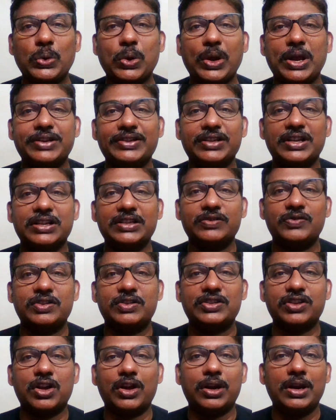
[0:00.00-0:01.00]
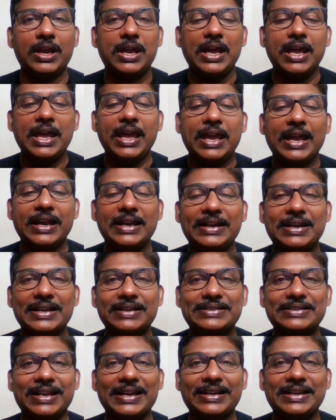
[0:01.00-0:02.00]
edges which are
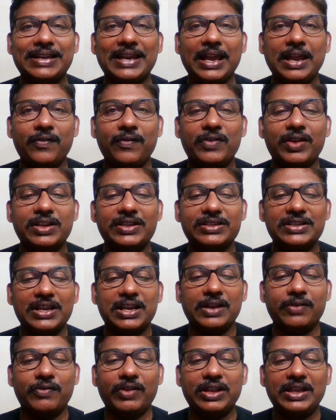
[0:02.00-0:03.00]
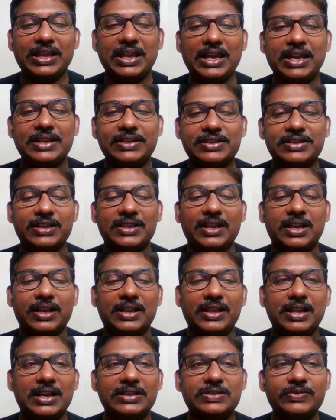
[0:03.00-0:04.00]
intersecting with each other.
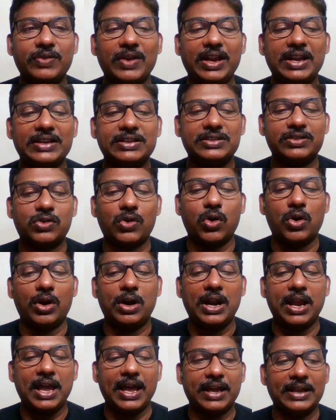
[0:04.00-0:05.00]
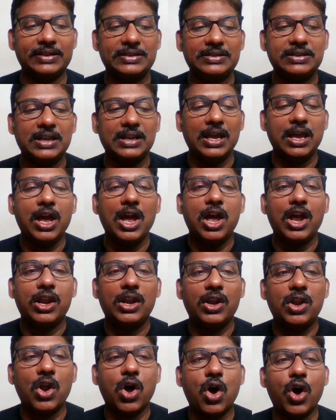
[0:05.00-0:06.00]
That's why it's called as
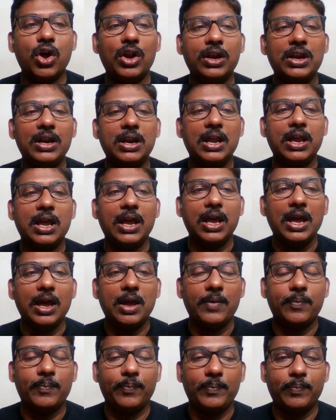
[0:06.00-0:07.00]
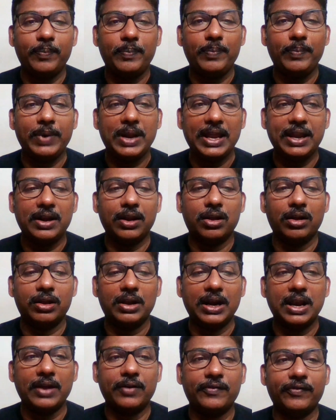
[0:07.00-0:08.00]
non-planar
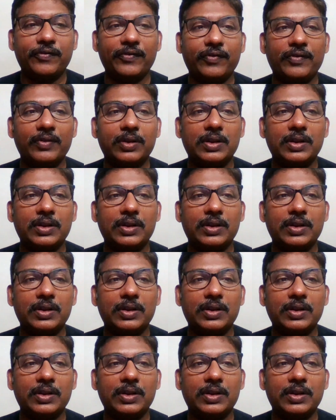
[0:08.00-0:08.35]
graph.